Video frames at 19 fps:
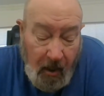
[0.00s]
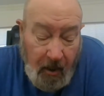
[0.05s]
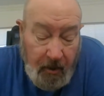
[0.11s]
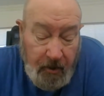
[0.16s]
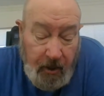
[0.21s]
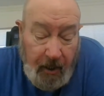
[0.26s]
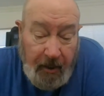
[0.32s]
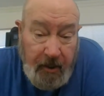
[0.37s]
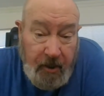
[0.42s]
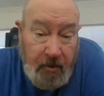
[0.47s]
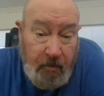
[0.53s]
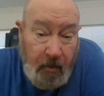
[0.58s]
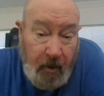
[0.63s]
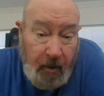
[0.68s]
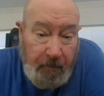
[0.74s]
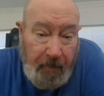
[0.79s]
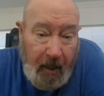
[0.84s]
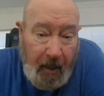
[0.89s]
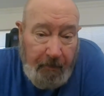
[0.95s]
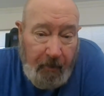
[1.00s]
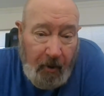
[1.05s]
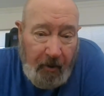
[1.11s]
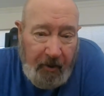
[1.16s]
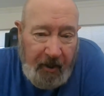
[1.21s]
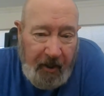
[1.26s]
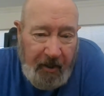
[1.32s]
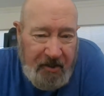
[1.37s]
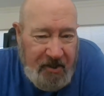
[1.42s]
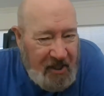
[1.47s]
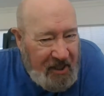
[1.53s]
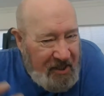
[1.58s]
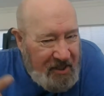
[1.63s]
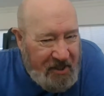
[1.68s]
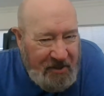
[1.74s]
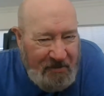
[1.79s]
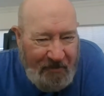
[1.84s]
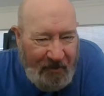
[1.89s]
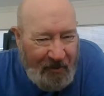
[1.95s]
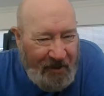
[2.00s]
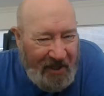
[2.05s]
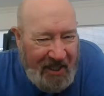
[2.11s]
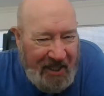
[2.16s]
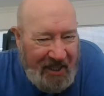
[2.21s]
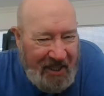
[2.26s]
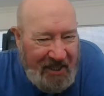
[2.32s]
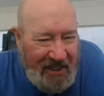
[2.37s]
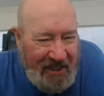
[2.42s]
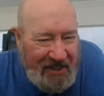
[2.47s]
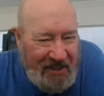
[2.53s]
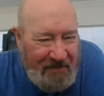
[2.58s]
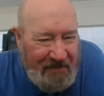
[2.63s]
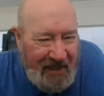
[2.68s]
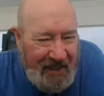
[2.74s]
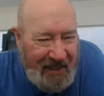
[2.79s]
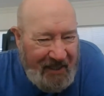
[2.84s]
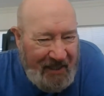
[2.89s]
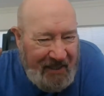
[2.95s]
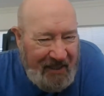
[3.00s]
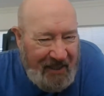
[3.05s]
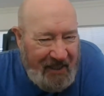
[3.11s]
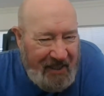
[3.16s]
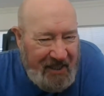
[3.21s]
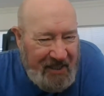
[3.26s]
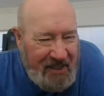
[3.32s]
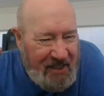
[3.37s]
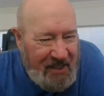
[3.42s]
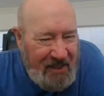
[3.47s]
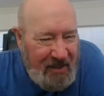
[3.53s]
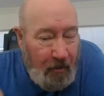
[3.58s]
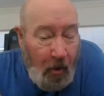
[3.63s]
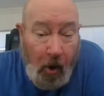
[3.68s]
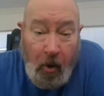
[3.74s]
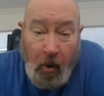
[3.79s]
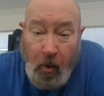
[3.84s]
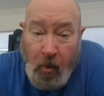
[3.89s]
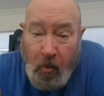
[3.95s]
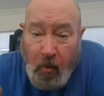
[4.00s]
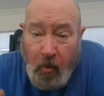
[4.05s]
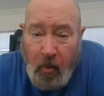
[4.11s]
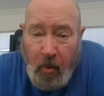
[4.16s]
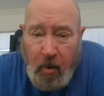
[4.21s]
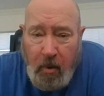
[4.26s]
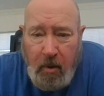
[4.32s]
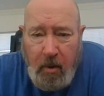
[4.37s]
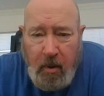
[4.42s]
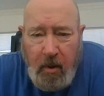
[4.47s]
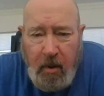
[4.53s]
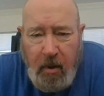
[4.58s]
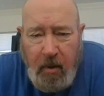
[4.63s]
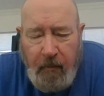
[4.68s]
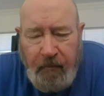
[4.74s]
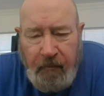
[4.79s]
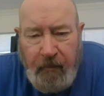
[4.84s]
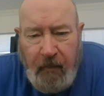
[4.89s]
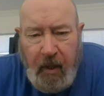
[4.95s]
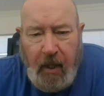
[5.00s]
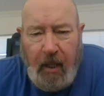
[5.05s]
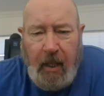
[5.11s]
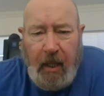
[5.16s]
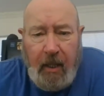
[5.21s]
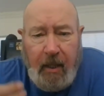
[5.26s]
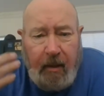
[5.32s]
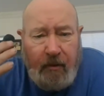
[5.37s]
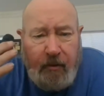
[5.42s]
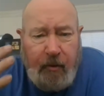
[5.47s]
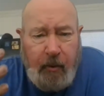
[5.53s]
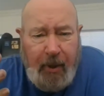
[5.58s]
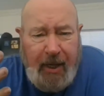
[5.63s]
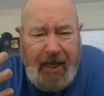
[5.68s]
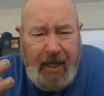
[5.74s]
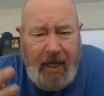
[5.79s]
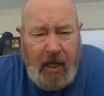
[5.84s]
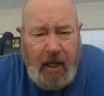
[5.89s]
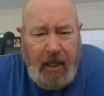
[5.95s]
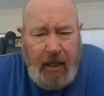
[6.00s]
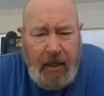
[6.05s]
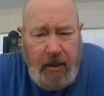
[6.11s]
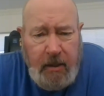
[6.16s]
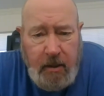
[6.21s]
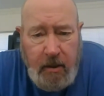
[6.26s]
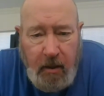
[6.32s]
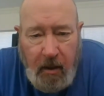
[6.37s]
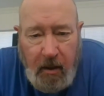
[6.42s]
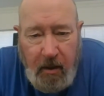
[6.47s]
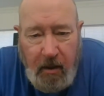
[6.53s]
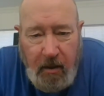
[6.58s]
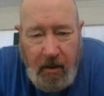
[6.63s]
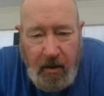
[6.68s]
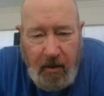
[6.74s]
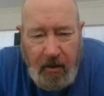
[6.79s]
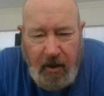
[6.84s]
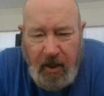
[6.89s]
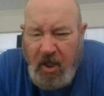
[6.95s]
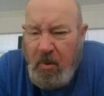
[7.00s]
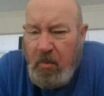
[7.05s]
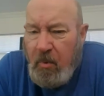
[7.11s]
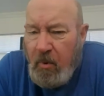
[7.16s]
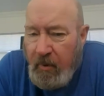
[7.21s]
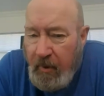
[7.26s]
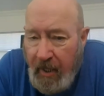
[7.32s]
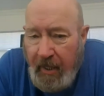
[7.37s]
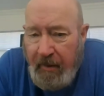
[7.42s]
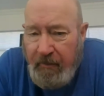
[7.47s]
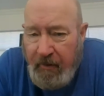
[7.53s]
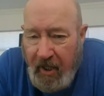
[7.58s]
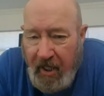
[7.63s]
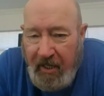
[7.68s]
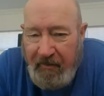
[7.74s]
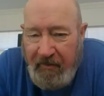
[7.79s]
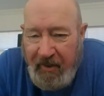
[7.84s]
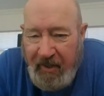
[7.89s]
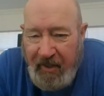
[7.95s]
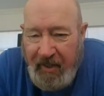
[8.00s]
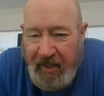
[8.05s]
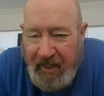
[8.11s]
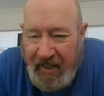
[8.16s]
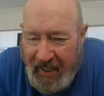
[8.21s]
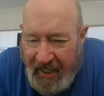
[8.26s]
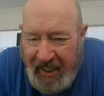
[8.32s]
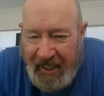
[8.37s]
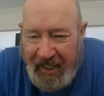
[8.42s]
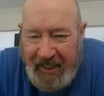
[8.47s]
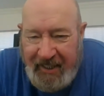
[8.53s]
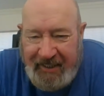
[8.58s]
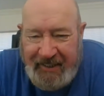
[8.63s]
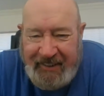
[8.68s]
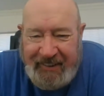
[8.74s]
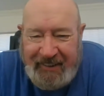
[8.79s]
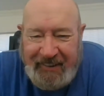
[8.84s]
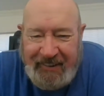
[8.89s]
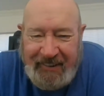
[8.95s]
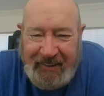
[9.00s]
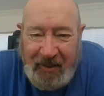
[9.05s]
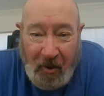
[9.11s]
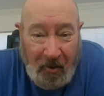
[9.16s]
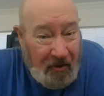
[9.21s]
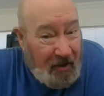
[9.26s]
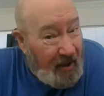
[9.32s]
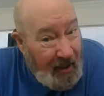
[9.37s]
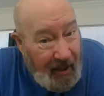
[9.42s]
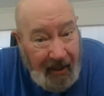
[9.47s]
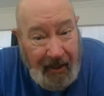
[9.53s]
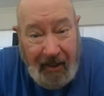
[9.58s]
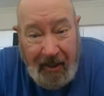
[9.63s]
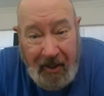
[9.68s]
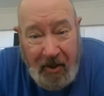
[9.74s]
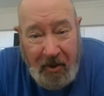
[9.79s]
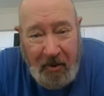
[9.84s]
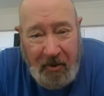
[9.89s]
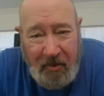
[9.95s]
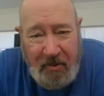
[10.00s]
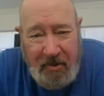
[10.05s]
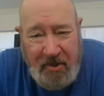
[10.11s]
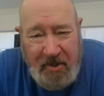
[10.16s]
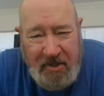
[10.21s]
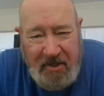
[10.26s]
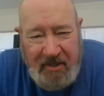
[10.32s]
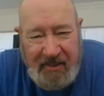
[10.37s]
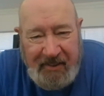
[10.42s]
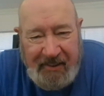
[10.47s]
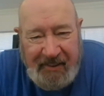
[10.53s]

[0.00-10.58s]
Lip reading: So I just want to pop on here and say 2 more days, man. And this is and in 3 days, you will never ever again on the nightly news